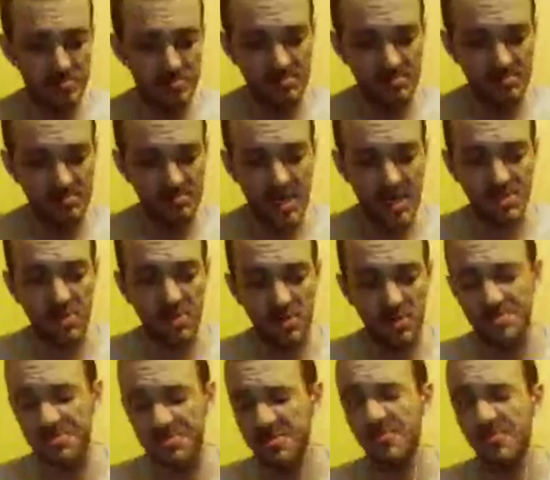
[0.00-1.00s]
1,000
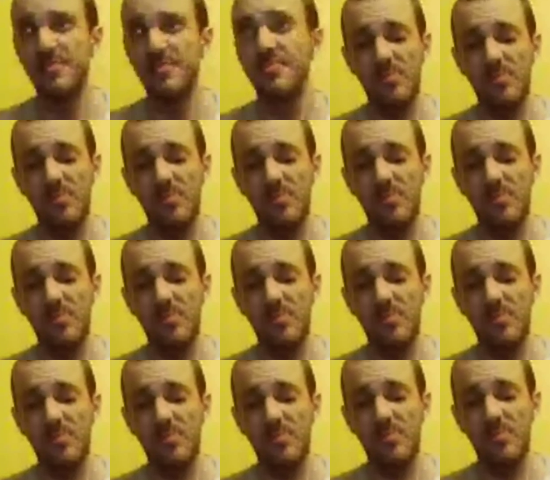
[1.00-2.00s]
cars or so. I don't know. I
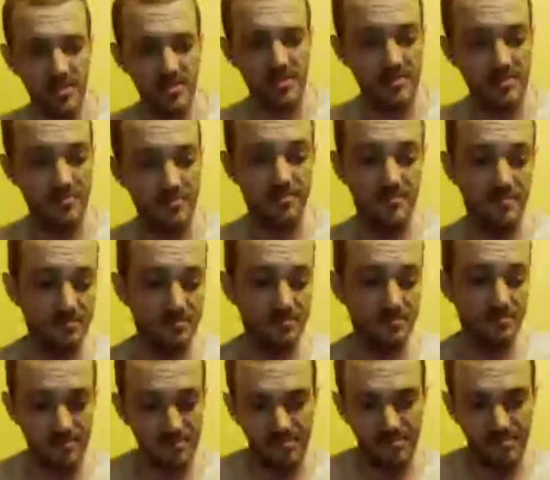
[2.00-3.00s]
lost track. I keep
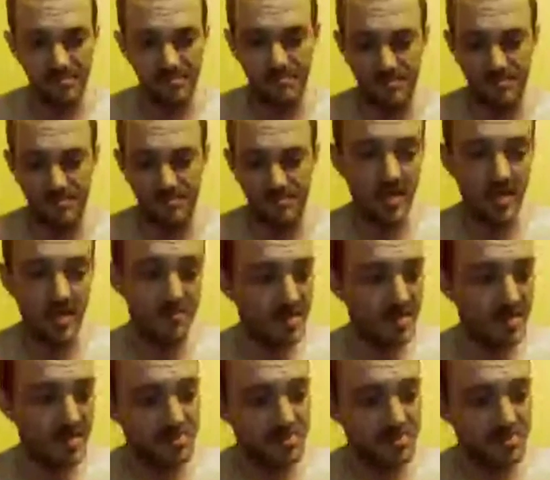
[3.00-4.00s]
making it
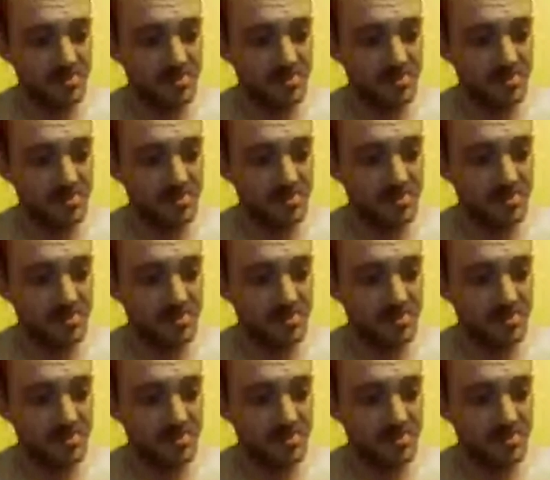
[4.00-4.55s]
bigger, so I never pay